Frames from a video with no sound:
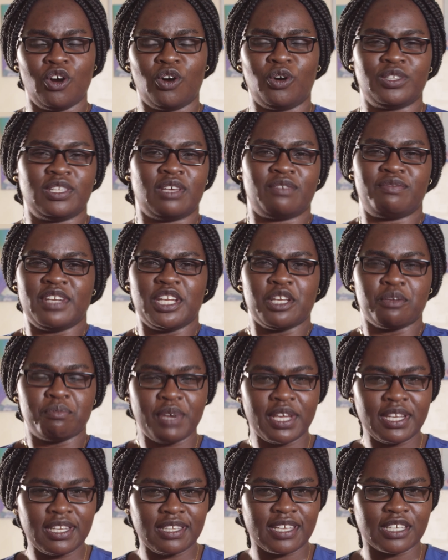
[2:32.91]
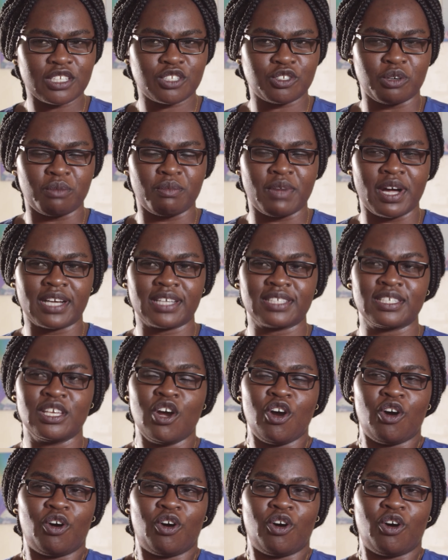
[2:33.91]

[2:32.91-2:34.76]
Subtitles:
or they're feeling pain in their stomachs,